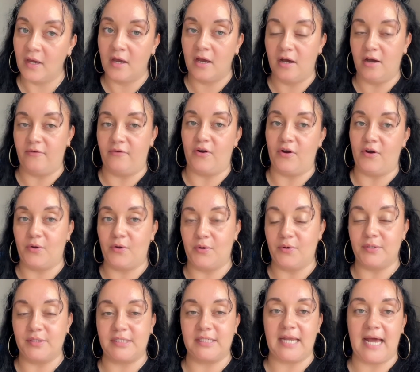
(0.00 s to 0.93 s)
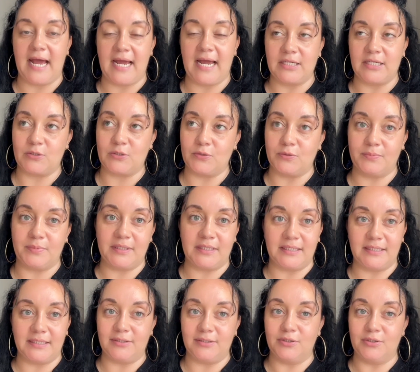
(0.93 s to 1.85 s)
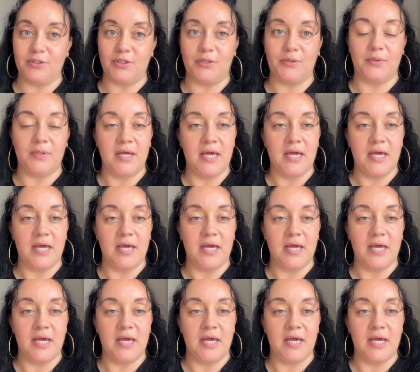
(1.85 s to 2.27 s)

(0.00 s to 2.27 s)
of her going to the high school because, you know,